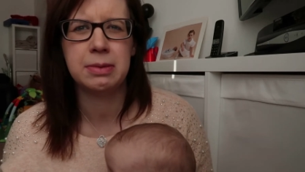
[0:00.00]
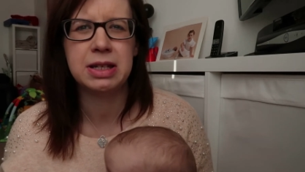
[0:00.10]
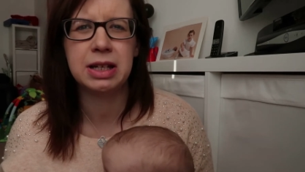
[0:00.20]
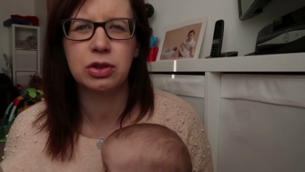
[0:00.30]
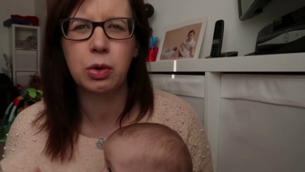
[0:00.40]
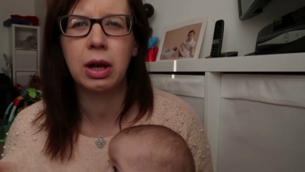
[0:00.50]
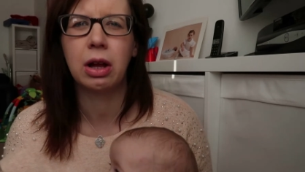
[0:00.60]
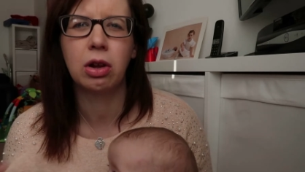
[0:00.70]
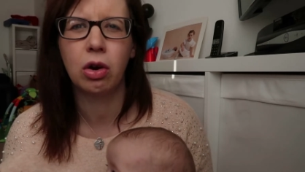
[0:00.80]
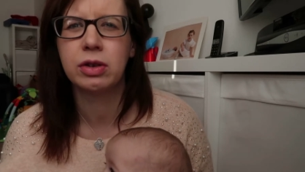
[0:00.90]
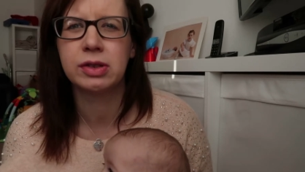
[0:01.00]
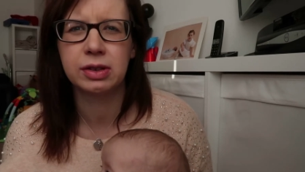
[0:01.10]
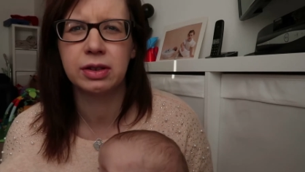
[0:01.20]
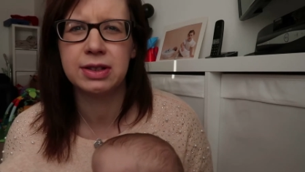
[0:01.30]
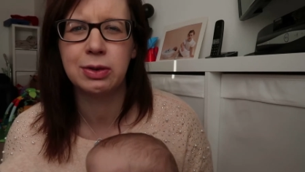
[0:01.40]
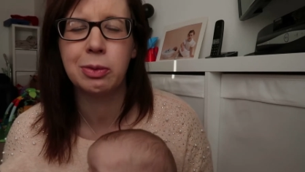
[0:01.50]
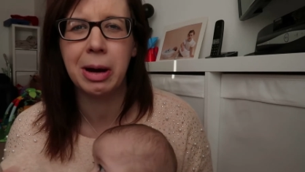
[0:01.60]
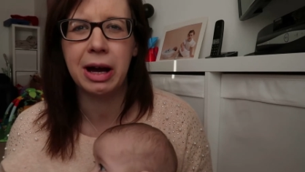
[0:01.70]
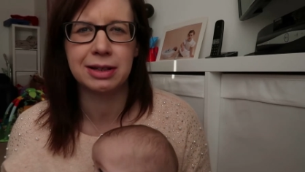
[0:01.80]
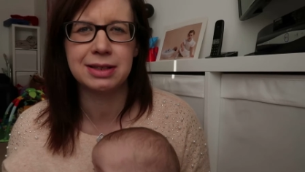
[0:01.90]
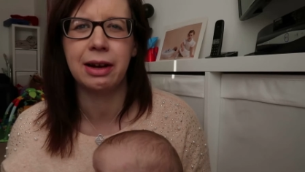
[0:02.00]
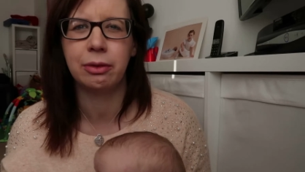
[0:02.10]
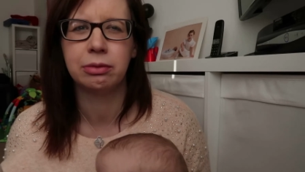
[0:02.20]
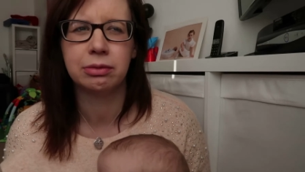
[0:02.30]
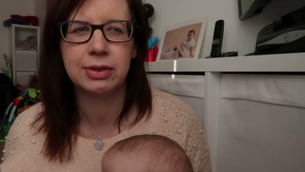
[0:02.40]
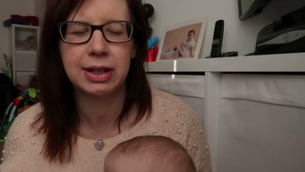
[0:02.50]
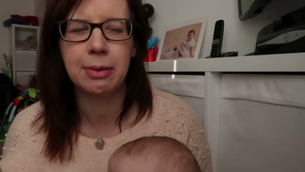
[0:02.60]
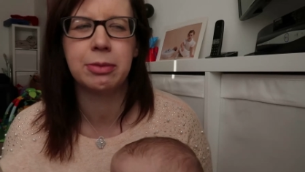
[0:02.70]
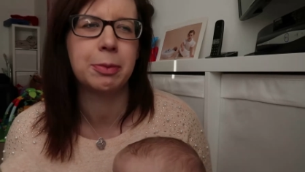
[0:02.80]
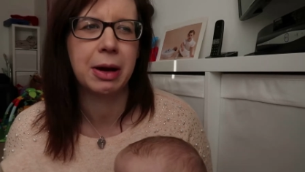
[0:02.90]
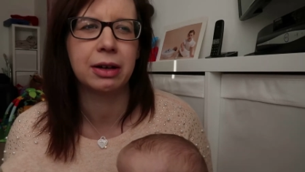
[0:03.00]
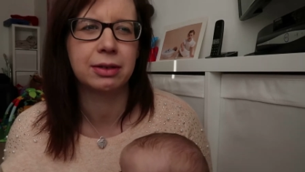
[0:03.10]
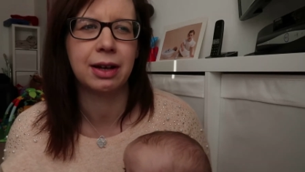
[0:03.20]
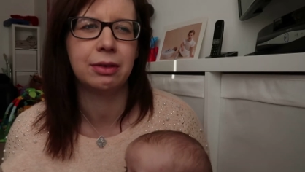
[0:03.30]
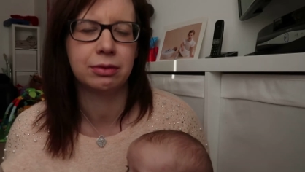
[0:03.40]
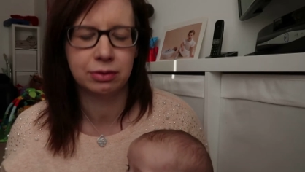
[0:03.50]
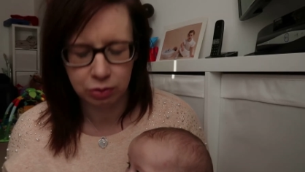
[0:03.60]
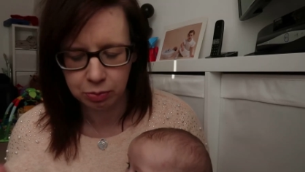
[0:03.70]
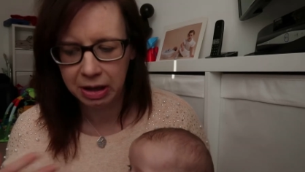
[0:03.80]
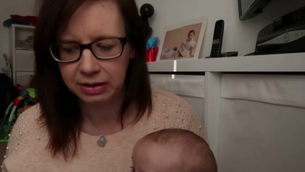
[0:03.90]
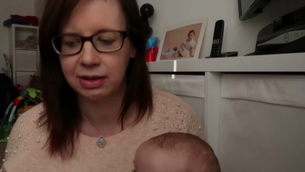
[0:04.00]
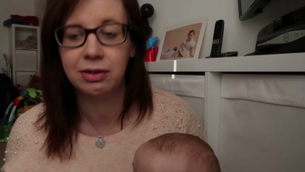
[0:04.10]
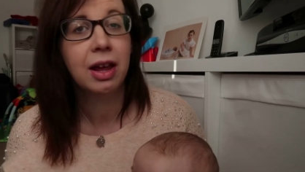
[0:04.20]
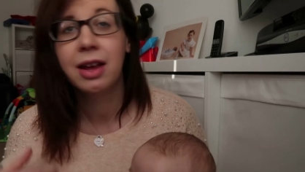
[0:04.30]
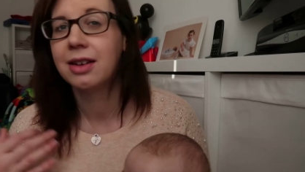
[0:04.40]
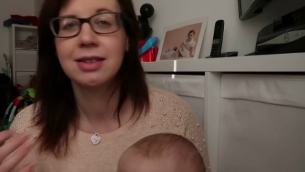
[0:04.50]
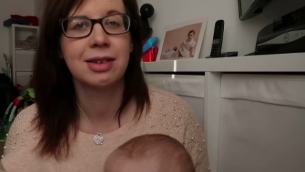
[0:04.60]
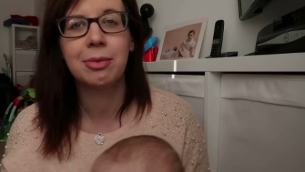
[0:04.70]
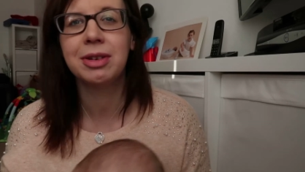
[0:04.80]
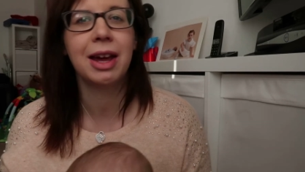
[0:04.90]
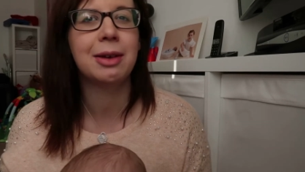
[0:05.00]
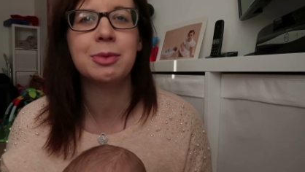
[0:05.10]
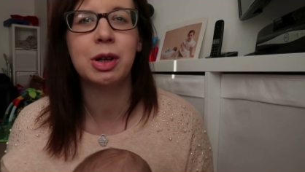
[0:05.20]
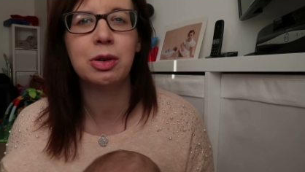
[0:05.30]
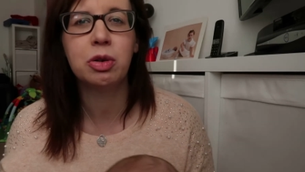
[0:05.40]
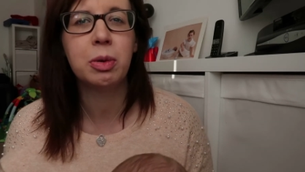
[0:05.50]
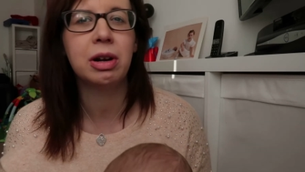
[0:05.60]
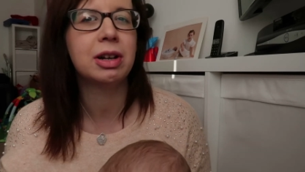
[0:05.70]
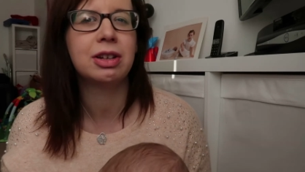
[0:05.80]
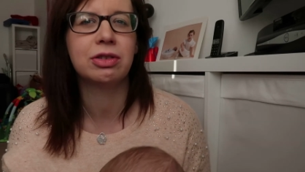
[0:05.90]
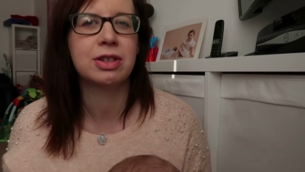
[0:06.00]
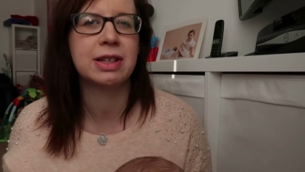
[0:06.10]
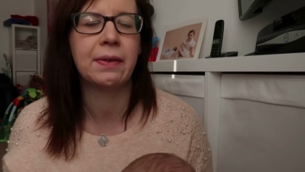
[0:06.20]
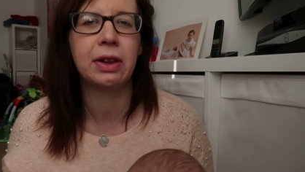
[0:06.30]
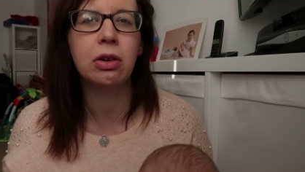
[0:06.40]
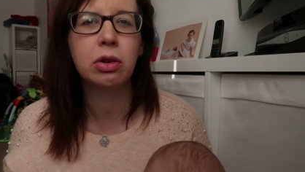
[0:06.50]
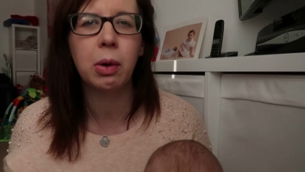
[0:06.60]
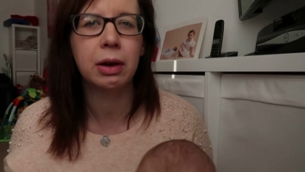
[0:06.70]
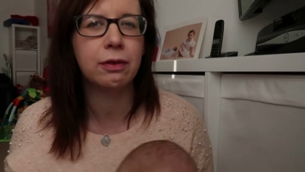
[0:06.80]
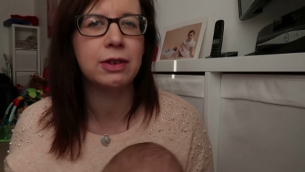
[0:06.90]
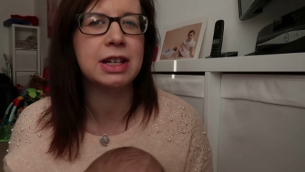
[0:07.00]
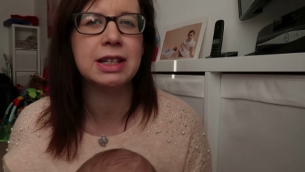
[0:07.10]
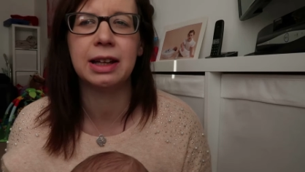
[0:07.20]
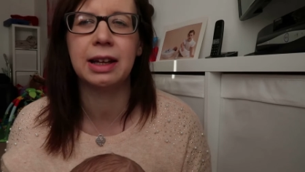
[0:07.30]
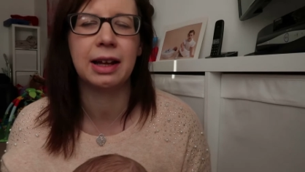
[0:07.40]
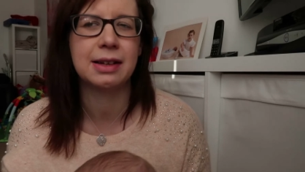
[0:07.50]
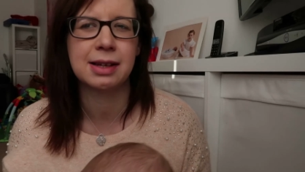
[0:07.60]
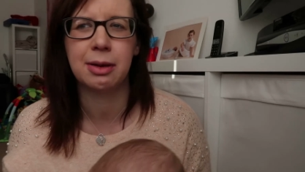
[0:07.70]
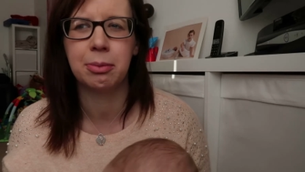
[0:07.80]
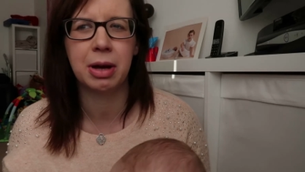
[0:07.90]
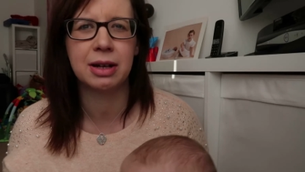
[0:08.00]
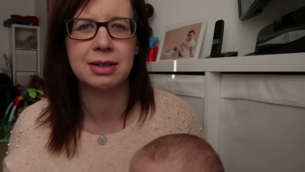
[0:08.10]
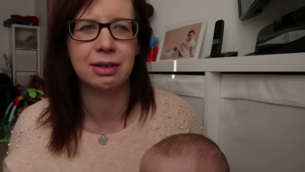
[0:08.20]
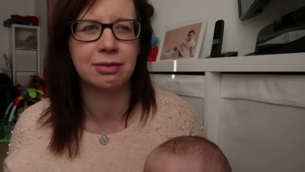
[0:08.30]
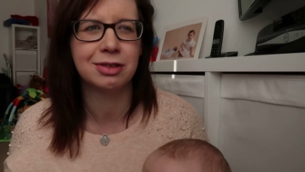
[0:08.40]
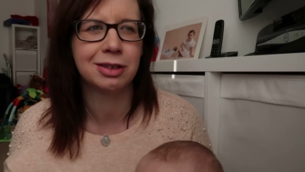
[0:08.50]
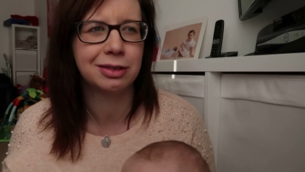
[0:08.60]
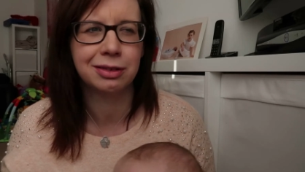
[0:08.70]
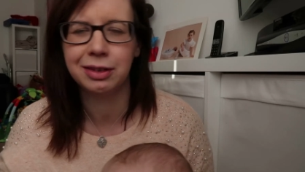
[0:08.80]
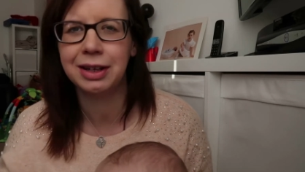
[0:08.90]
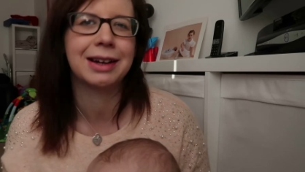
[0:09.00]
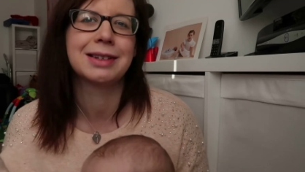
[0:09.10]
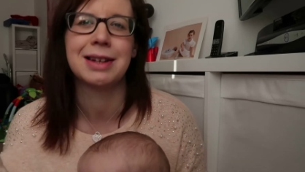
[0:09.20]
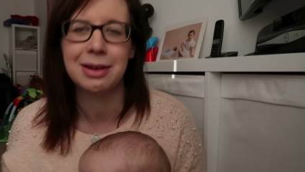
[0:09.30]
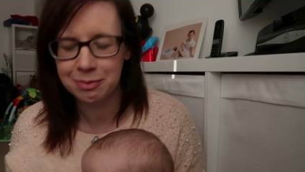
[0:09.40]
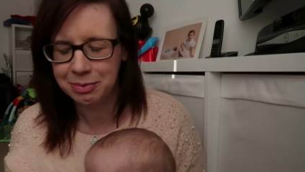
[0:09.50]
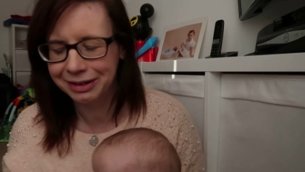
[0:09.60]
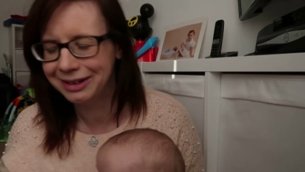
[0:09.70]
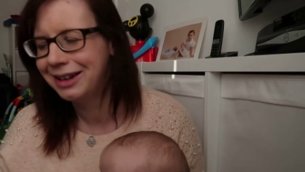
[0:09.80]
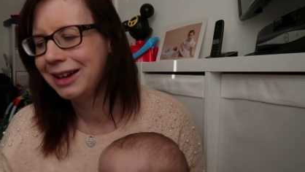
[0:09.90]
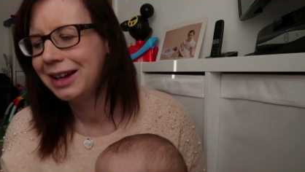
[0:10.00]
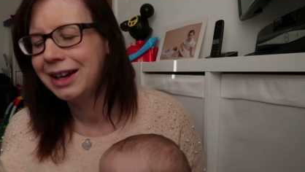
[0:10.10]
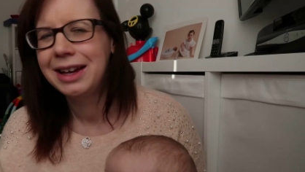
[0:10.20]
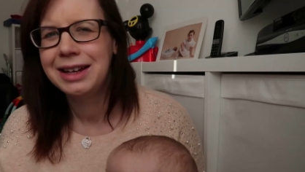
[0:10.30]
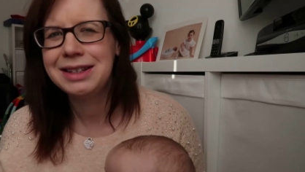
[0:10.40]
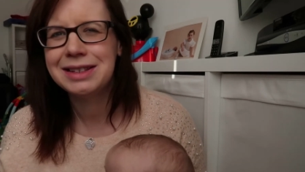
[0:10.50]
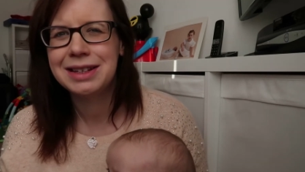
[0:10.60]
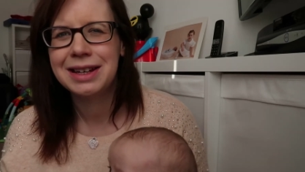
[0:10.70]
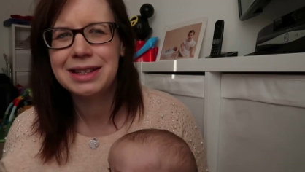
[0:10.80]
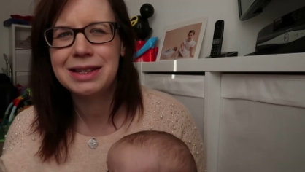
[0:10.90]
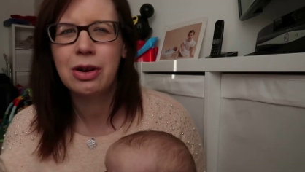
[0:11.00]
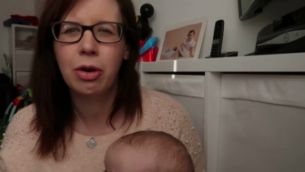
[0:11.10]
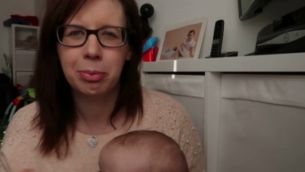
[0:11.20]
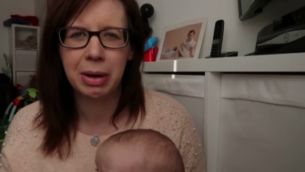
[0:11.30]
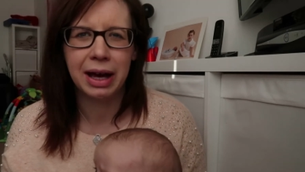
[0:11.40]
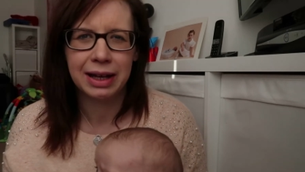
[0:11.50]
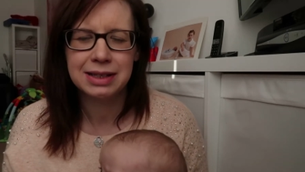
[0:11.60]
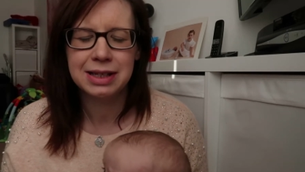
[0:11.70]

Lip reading: He takes quite a lot to go back down, to get him to go back down. Sometimes out of nowhere he'll just have a little quick feed and then that's him back down till the next time. But he's not bad.